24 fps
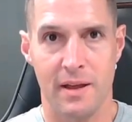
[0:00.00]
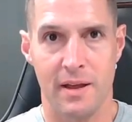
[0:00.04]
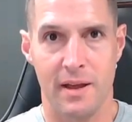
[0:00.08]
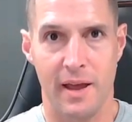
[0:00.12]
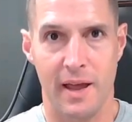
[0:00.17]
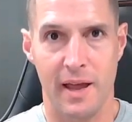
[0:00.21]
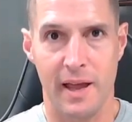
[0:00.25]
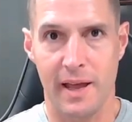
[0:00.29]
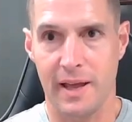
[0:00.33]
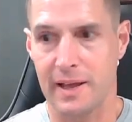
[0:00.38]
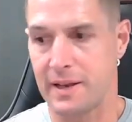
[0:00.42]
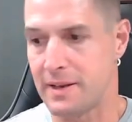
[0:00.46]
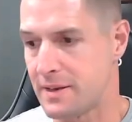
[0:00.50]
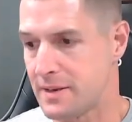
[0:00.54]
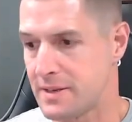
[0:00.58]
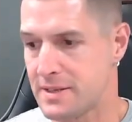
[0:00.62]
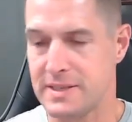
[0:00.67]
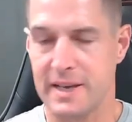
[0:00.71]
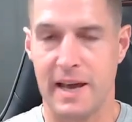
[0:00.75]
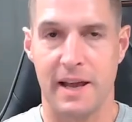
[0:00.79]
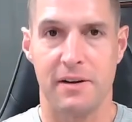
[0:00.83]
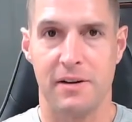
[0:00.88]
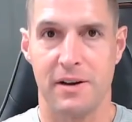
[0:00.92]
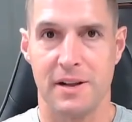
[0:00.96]
and
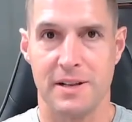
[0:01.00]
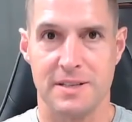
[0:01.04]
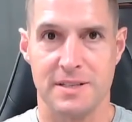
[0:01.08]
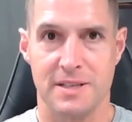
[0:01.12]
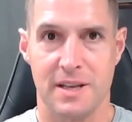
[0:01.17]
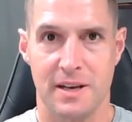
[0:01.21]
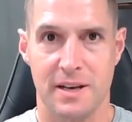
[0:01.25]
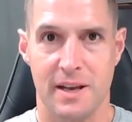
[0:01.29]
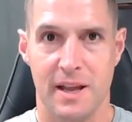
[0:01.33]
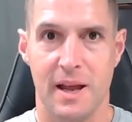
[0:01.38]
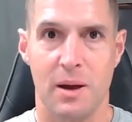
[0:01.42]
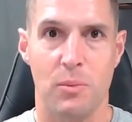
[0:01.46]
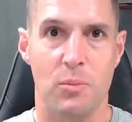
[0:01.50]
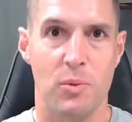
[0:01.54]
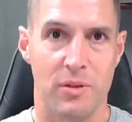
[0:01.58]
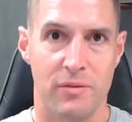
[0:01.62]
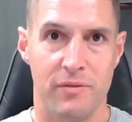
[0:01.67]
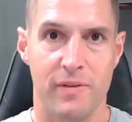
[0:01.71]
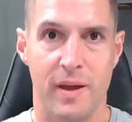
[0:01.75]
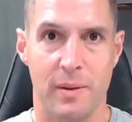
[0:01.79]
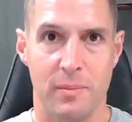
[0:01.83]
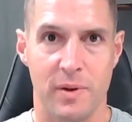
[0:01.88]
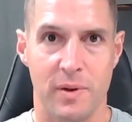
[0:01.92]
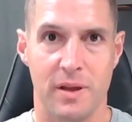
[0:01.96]
Saturday and Sunday I'm with
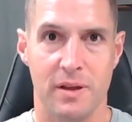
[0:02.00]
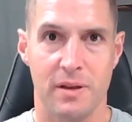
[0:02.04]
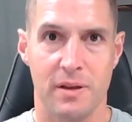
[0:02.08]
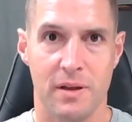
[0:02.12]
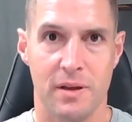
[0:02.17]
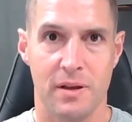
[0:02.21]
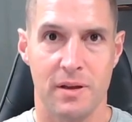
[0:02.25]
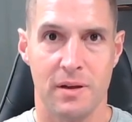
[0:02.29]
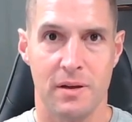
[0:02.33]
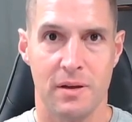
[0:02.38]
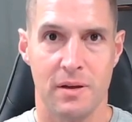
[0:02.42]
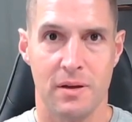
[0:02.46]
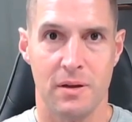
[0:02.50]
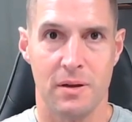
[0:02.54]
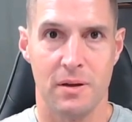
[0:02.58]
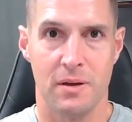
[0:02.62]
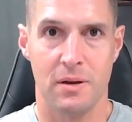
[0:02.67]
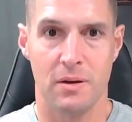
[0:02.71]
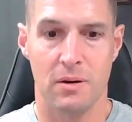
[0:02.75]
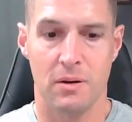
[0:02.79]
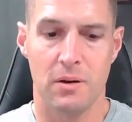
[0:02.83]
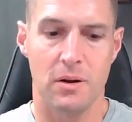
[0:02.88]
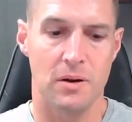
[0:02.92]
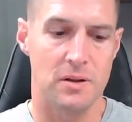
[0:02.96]
family.
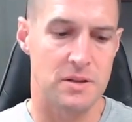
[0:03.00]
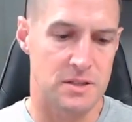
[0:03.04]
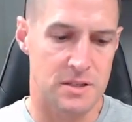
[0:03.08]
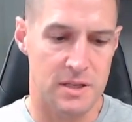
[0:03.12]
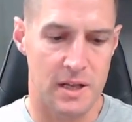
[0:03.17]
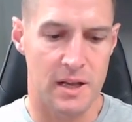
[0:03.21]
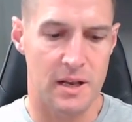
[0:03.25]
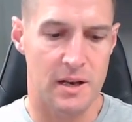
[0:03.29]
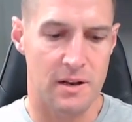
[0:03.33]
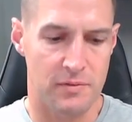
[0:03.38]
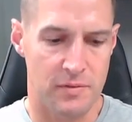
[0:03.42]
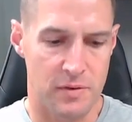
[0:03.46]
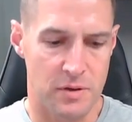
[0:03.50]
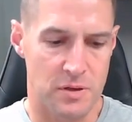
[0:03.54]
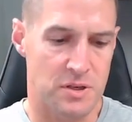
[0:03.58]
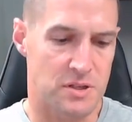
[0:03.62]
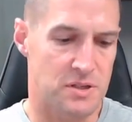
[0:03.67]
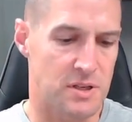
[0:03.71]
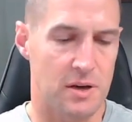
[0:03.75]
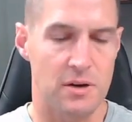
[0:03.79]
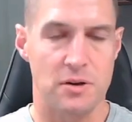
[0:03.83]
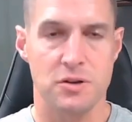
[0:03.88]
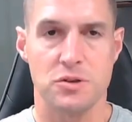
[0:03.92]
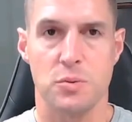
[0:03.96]
Well, instead, if you just
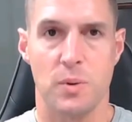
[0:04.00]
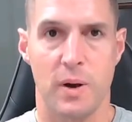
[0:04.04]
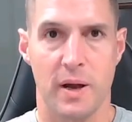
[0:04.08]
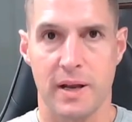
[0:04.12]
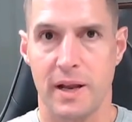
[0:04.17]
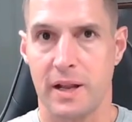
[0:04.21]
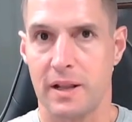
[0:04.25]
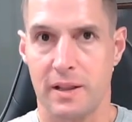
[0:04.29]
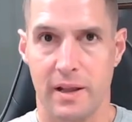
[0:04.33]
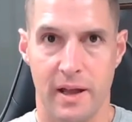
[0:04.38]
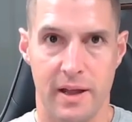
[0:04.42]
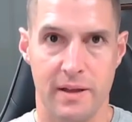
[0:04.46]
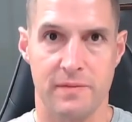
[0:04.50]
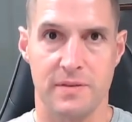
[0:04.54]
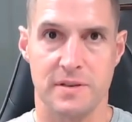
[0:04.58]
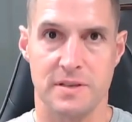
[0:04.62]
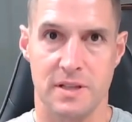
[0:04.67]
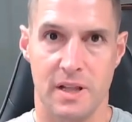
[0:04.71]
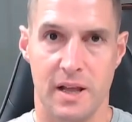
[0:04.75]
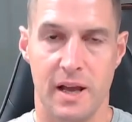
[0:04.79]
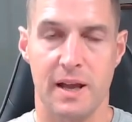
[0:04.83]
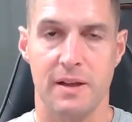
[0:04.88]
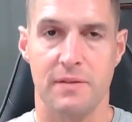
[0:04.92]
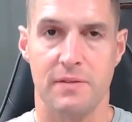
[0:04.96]
intertwine that life is
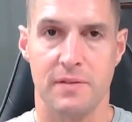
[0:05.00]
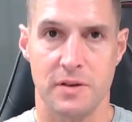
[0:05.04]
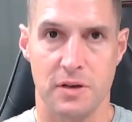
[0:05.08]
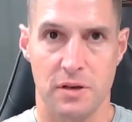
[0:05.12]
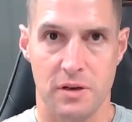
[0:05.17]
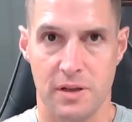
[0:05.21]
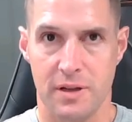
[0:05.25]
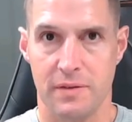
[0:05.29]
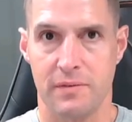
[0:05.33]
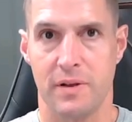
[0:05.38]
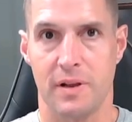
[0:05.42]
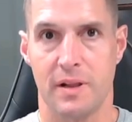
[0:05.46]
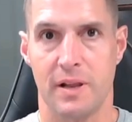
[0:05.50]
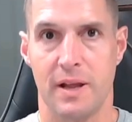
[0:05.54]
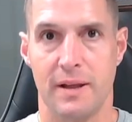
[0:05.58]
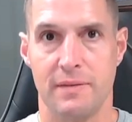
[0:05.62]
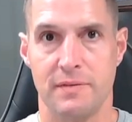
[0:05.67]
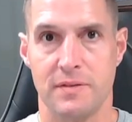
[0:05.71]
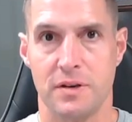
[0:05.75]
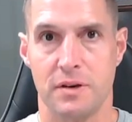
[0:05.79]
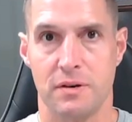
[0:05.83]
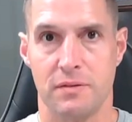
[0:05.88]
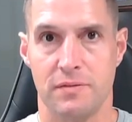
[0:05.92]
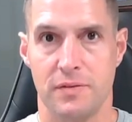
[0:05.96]
life and you're living life
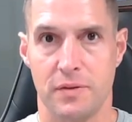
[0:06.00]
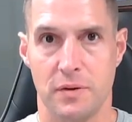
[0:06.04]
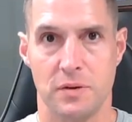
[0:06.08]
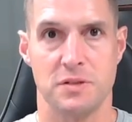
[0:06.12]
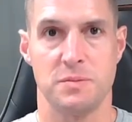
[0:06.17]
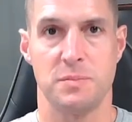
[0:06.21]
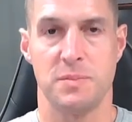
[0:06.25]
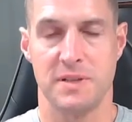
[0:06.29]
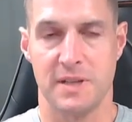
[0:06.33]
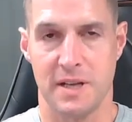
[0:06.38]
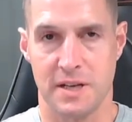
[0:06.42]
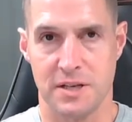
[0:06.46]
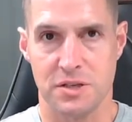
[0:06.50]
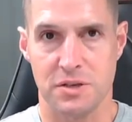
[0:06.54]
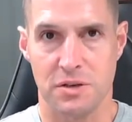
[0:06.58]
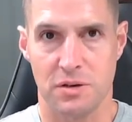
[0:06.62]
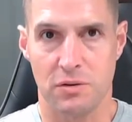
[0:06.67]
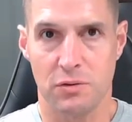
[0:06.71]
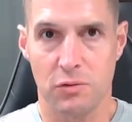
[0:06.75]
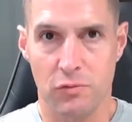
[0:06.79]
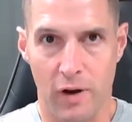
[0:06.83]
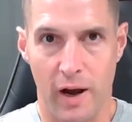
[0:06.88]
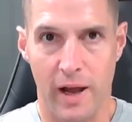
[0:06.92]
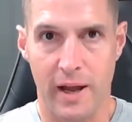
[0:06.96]
to your fullest
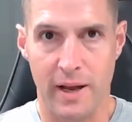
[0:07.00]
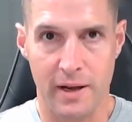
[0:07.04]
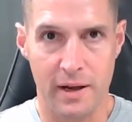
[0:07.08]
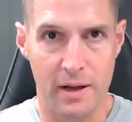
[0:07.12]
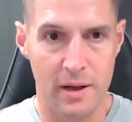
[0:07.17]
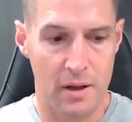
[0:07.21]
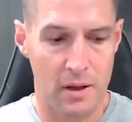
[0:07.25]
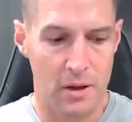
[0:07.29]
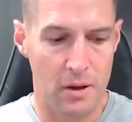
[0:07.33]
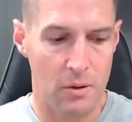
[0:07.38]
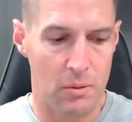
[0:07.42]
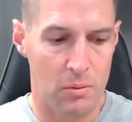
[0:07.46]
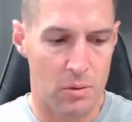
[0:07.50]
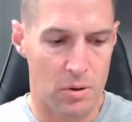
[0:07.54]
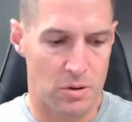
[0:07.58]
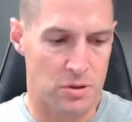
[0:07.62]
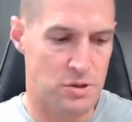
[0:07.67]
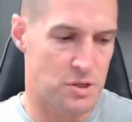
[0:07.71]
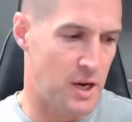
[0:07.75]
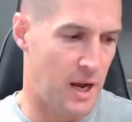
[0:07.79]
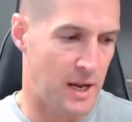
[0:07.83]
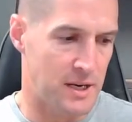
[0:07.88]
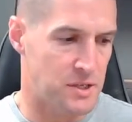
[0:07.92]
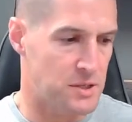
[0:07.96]
potential, right? Well,
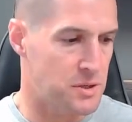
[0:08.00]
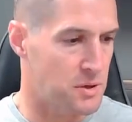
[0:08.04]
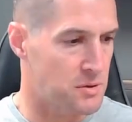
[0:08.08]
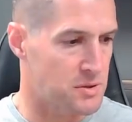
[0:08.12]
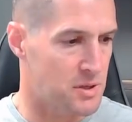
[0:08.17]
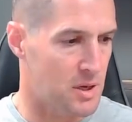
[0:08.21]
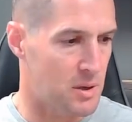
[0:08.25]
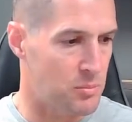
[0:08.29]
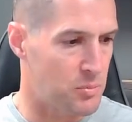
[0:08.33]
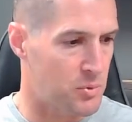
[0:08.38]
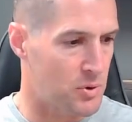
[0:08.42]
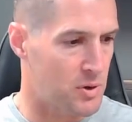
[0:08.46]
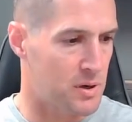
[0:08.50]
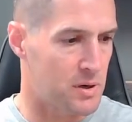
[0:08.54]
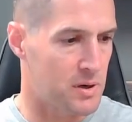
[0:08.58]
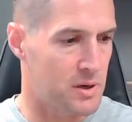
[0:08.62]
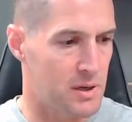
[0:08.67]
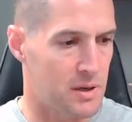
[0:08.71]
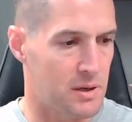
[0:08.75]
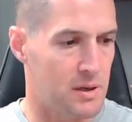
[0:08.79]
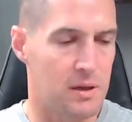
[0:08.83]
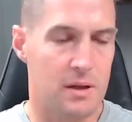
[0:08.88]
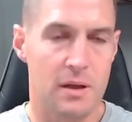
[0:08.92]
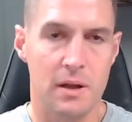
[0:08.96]
Chad shows up where
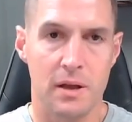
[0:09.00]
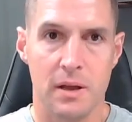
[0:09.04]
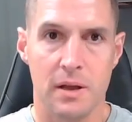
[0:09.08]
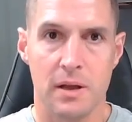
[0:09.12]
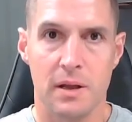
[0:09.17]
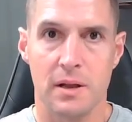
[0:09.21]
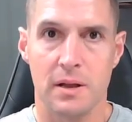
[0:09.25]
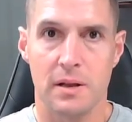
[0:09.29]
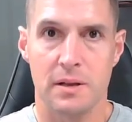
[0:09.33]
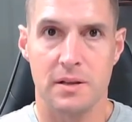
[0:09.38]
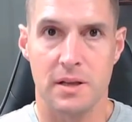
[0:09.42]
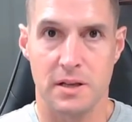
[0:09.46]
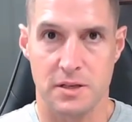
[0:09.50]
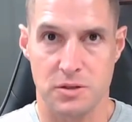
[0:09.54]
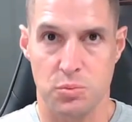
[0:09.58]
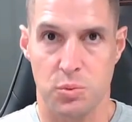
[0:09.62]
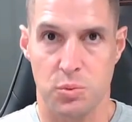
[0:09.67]
he does